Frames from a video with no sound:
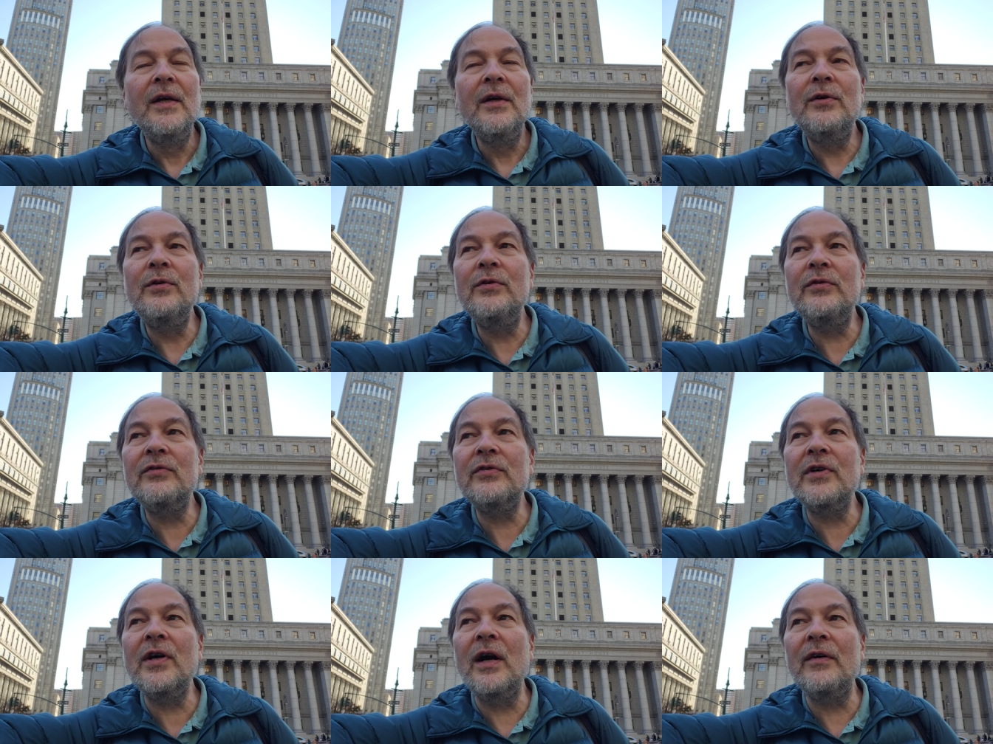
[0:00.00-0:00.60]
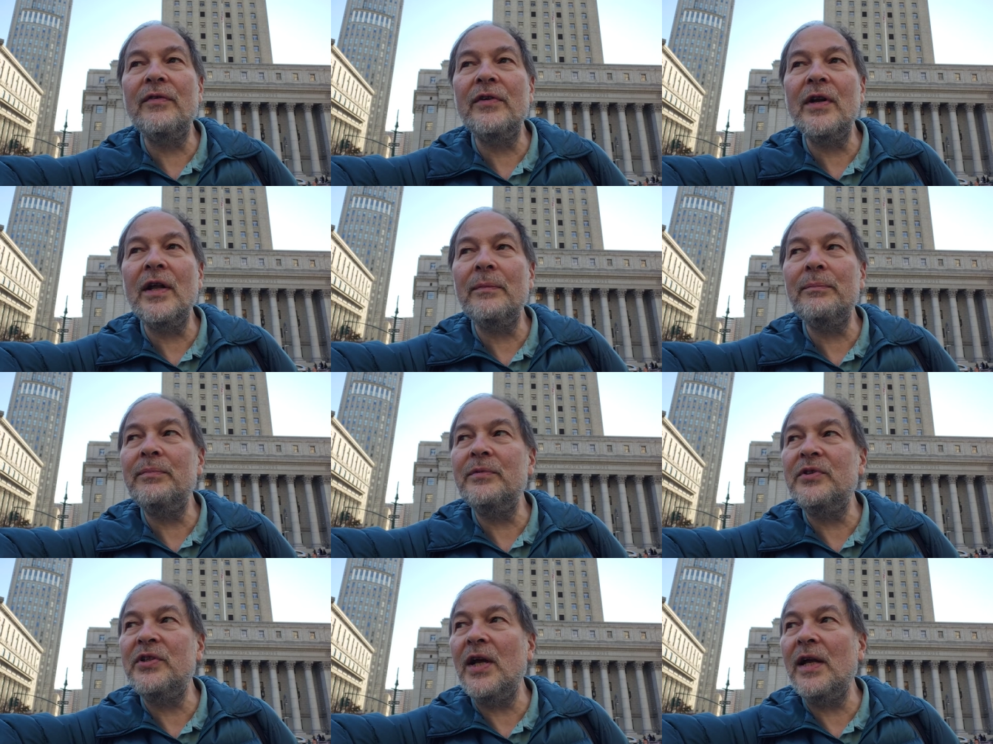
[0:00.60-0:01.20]
who's covered
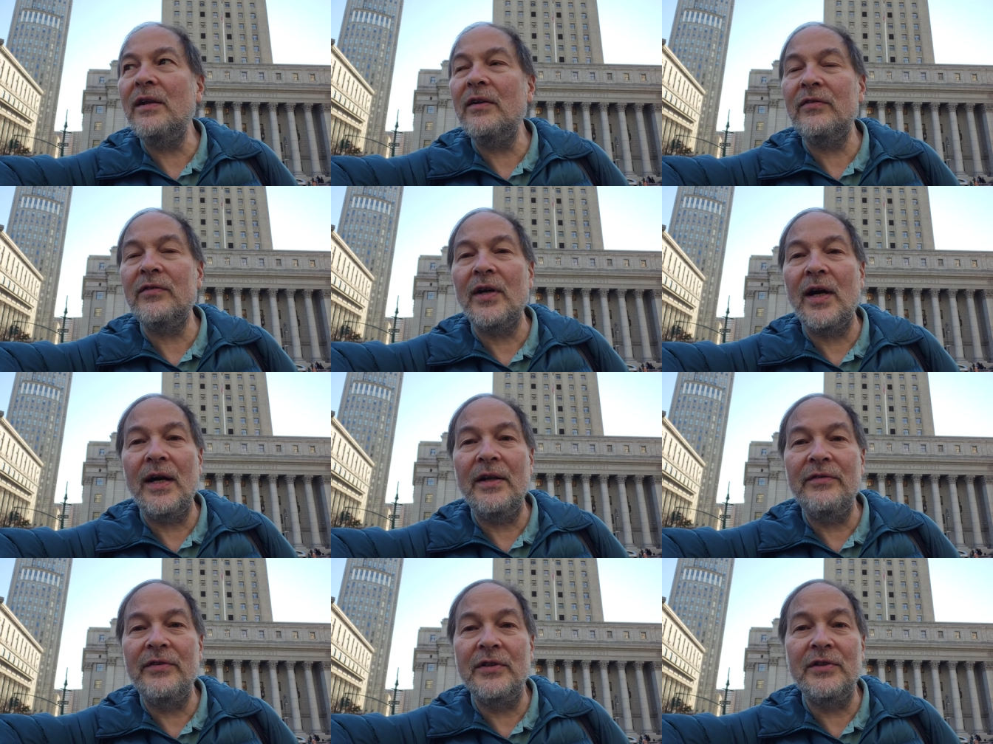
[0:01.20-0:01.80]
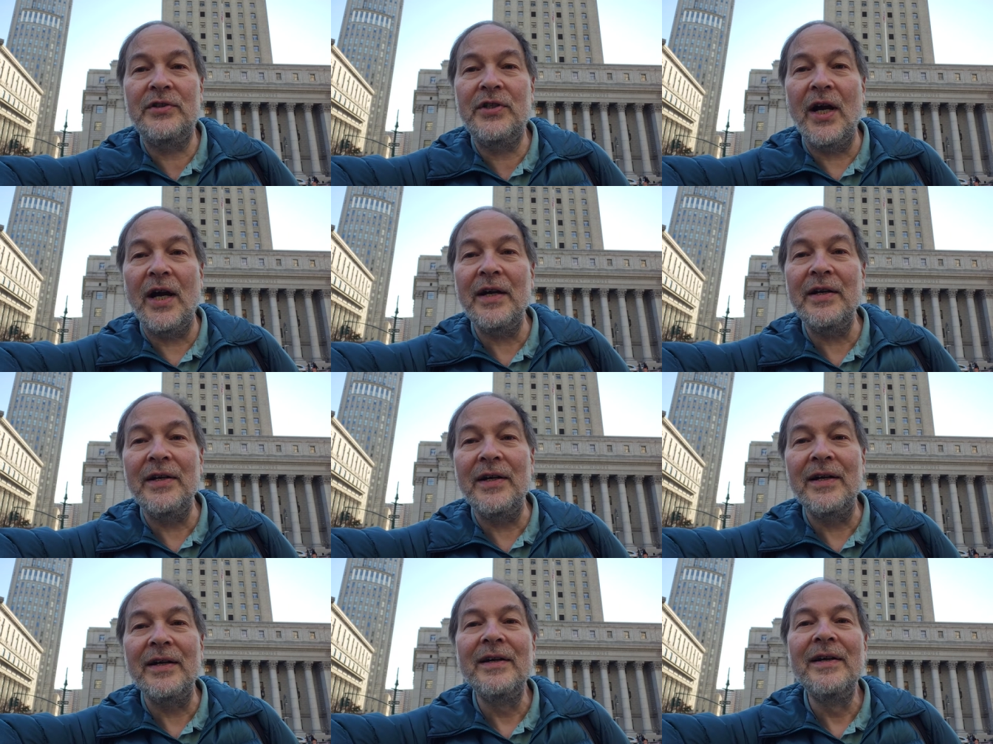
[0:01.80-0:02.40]
up genocides in
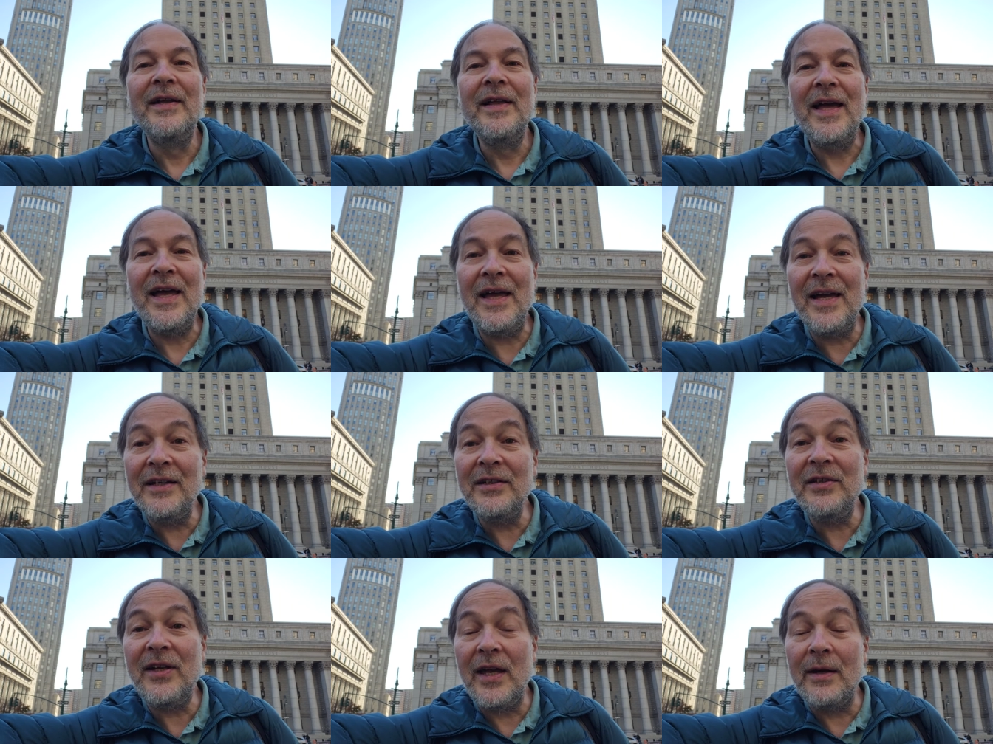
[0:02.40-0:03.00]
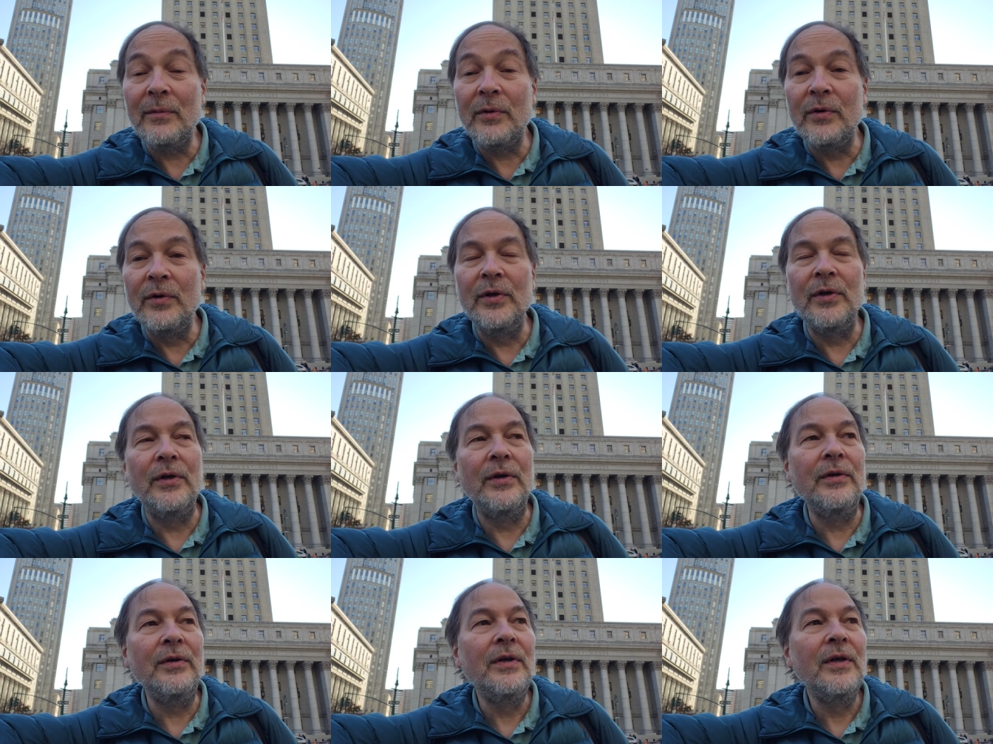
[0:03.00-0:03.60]
China and
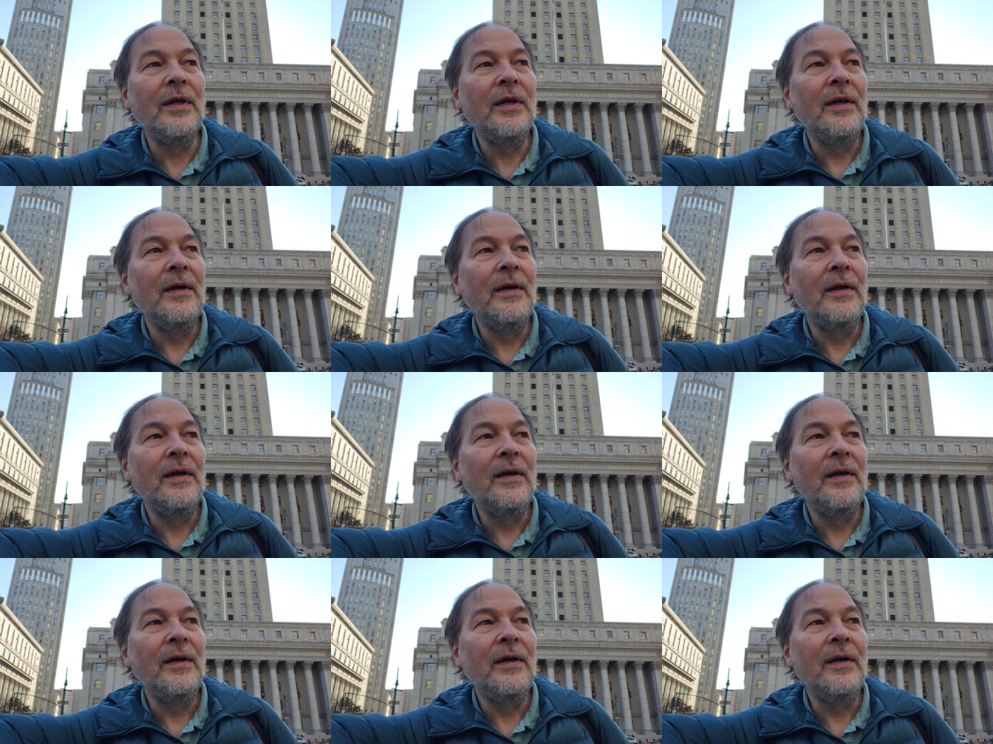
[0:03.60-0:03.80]
Cameroon,